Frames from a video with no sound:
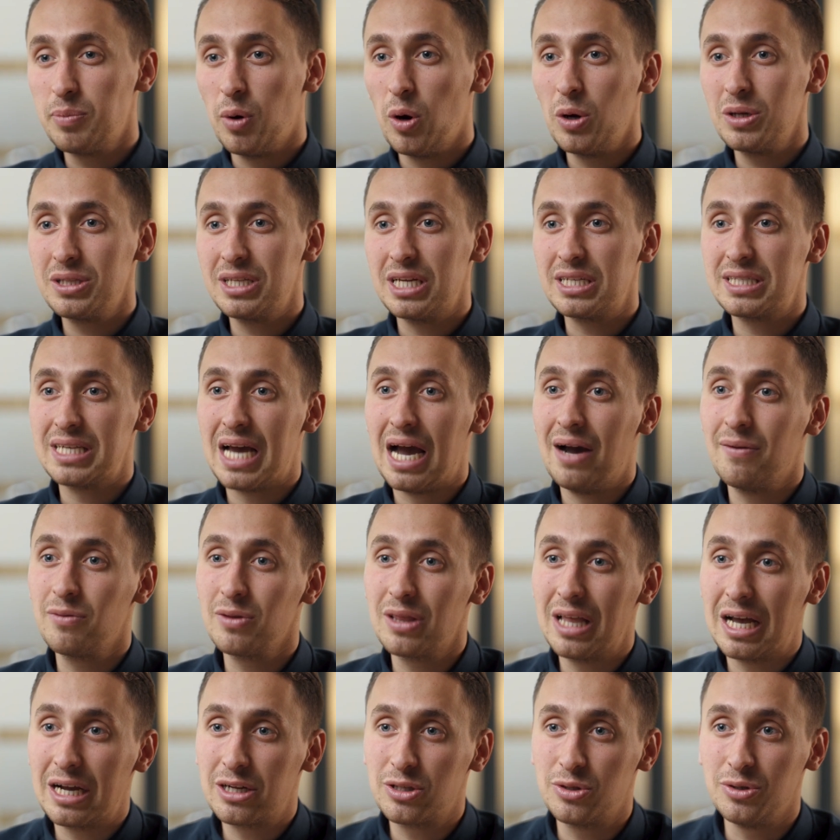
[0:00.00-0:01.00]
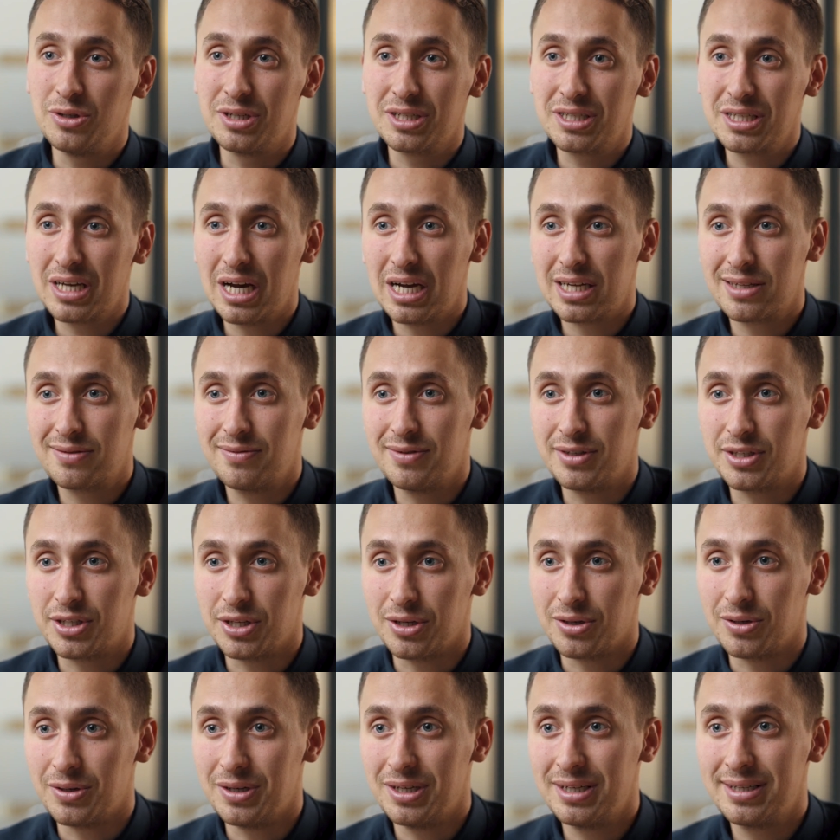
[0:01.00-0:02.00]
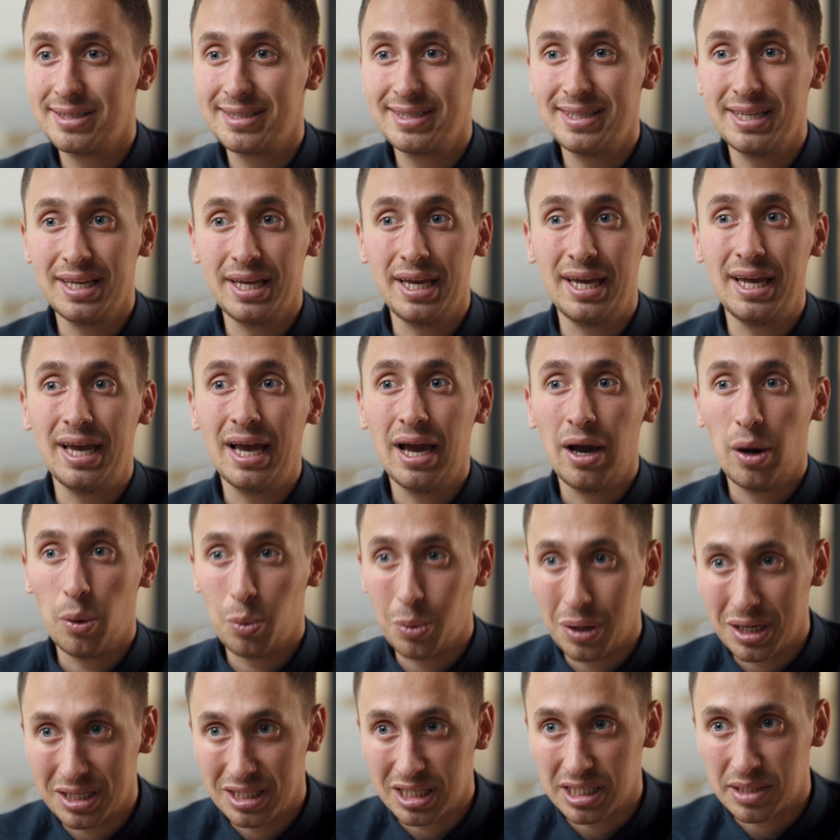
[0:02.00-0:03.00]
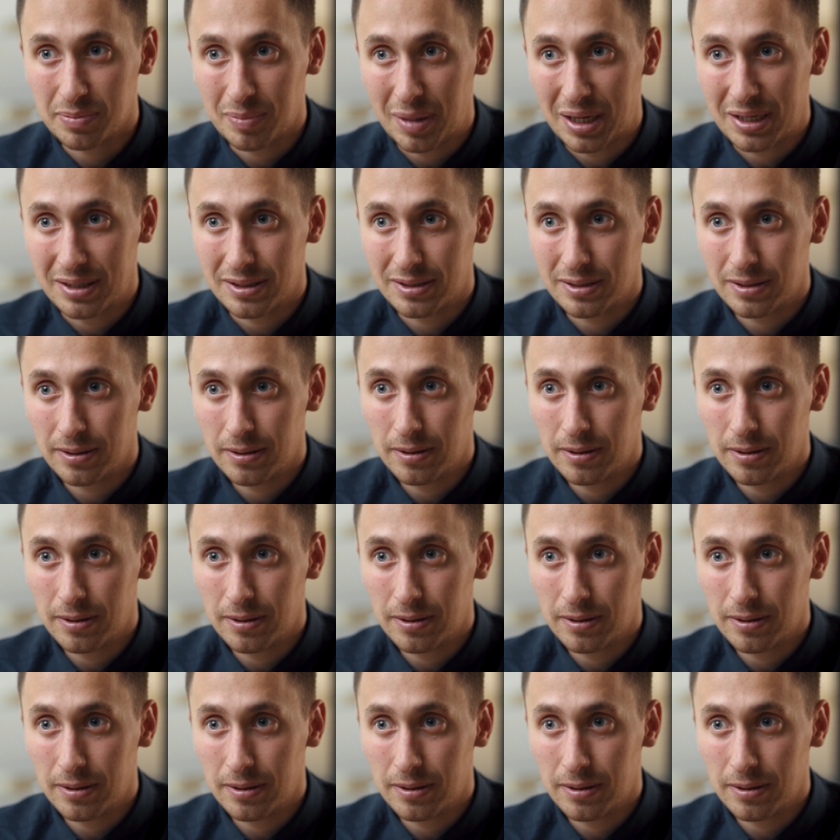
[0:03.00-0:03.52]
point that I would like to discuss with you is the wasted spend.